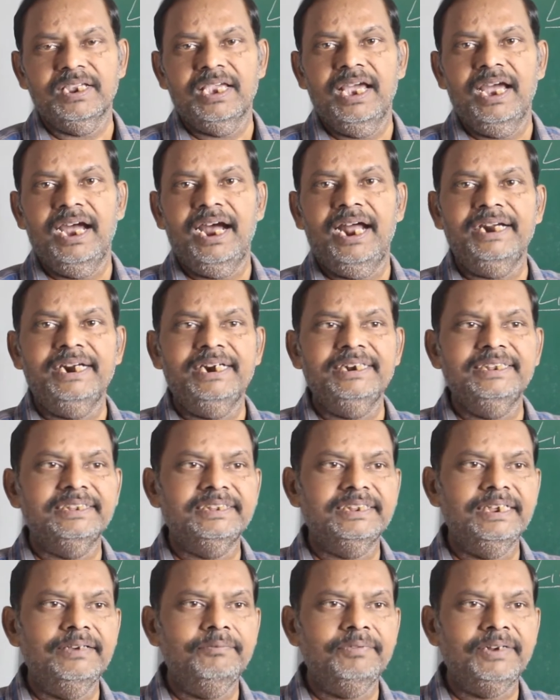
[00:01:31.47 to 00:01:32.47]
And at the
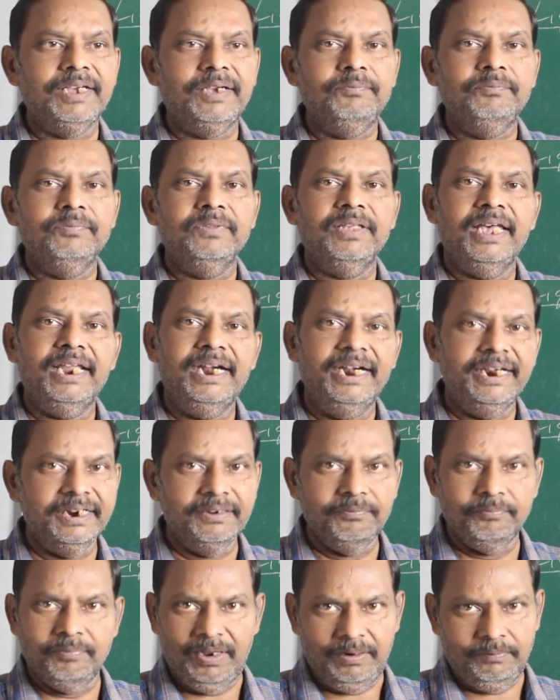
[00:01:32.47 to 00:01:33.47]
same time, electric
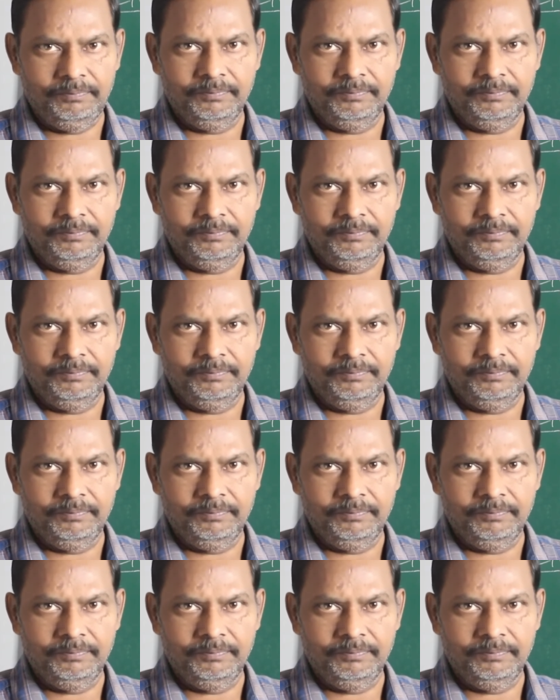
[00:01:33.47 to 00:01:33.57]
bulb,